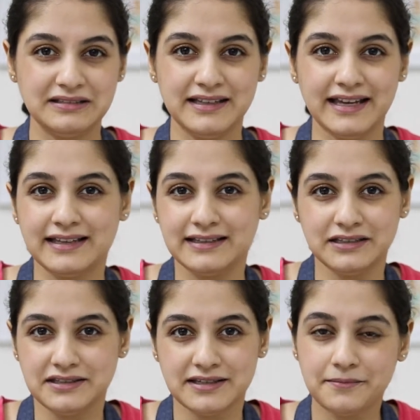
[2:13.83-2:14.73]
like
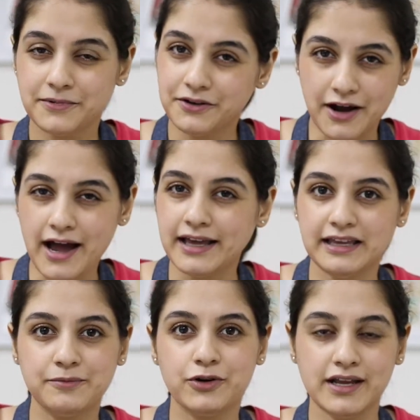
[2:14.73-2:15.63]
some
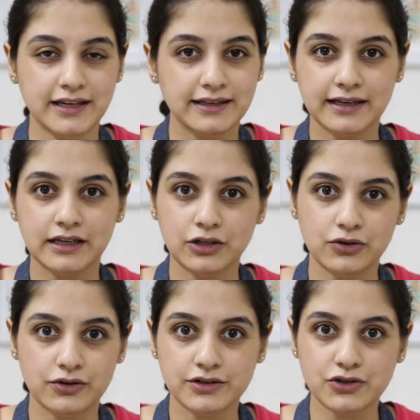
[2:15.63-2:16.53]
grime or anything in
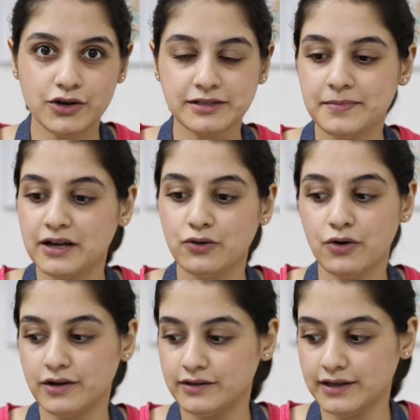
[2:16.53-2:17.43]
your saucepan
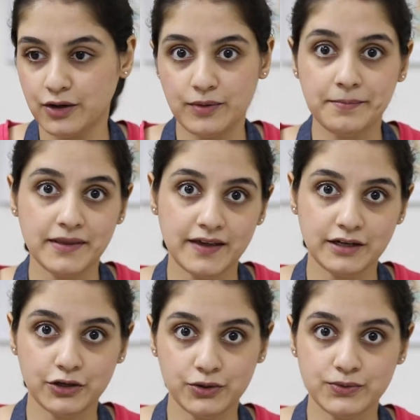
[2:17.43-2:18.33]
or the equipment that
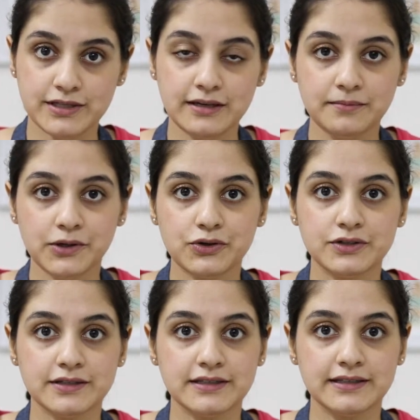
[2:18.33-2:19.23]
you're using
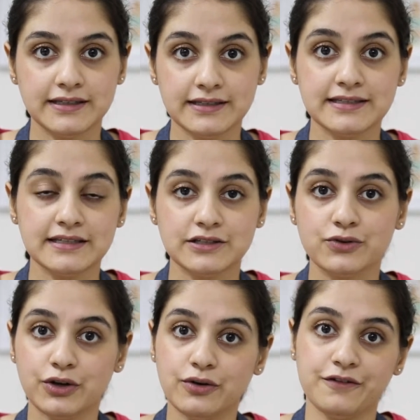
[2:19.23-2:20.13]
because this is
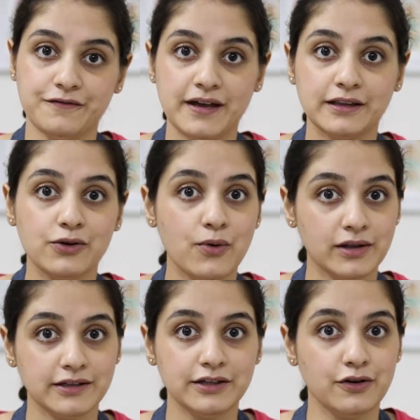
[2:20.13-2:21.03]
going to affect the
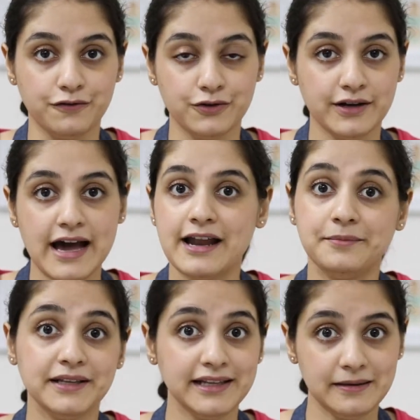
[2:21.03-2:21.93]
quality of your
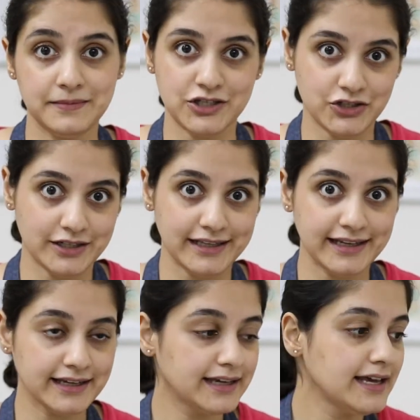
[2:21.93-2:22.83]
caramel immediately.
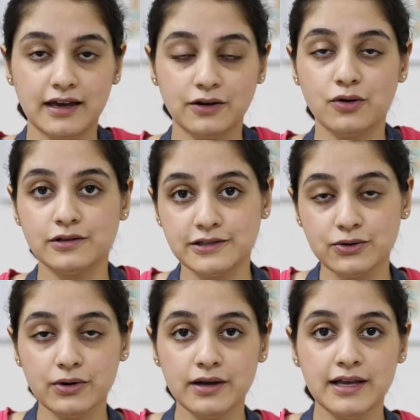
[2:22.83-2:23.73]
And
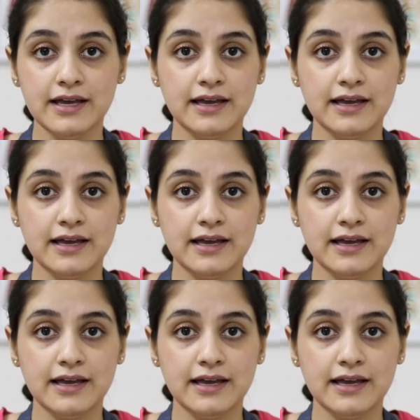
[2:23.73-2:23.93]
also